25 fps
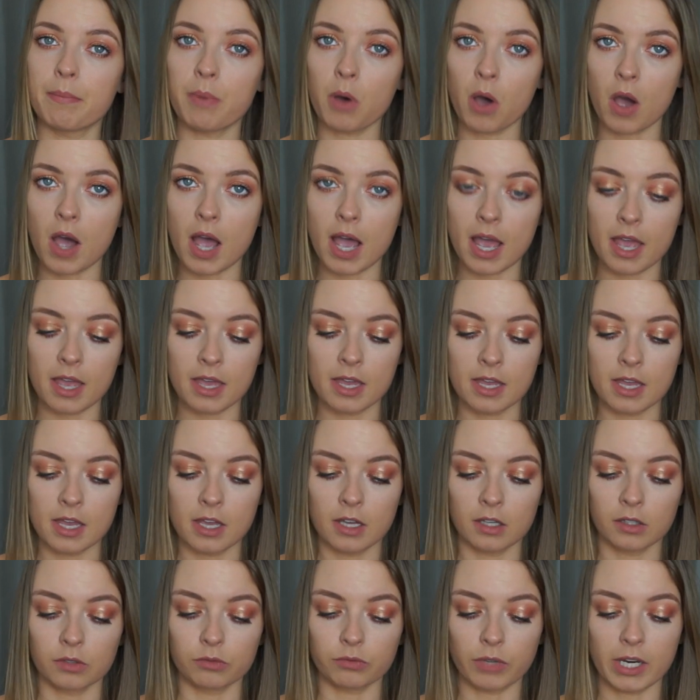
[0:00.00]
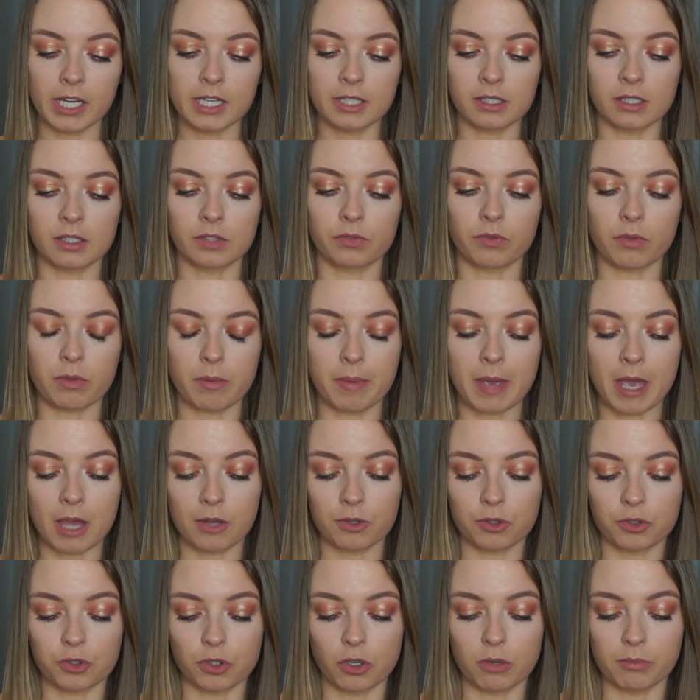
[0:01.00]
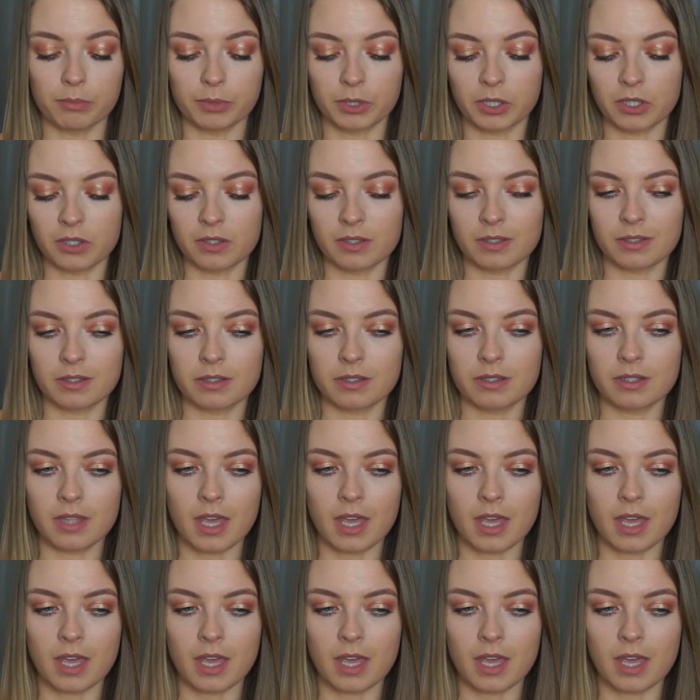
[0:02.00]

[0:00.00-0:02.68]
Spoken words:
buy razors from the pound shop because